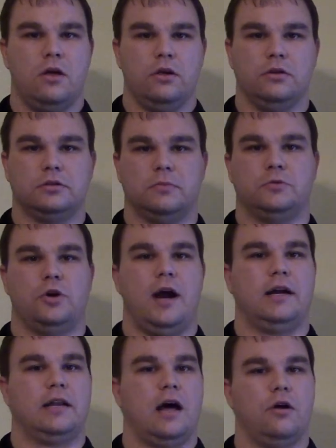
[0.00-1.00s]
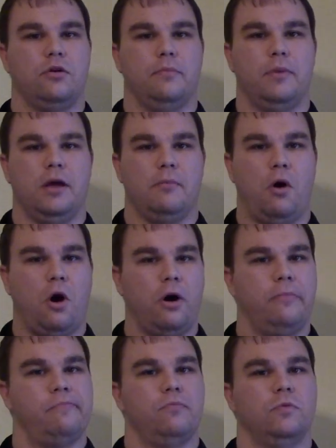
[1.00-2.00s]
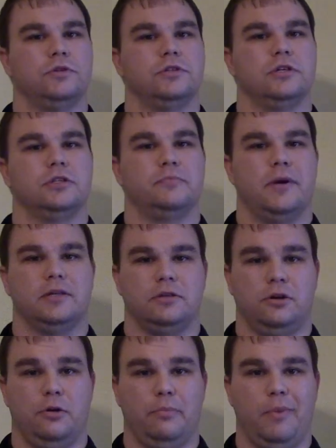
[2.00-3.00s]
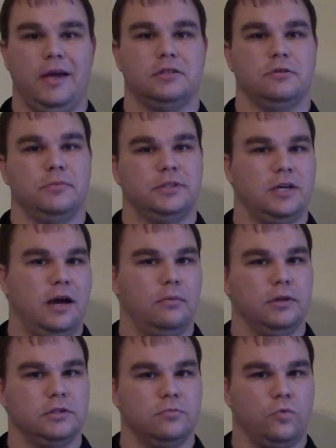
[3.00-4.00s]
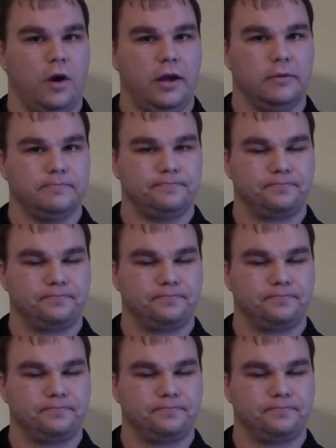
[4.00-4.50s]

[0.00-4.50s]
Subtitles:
You subtract out your BMR, which is basically your basal metabolism rate.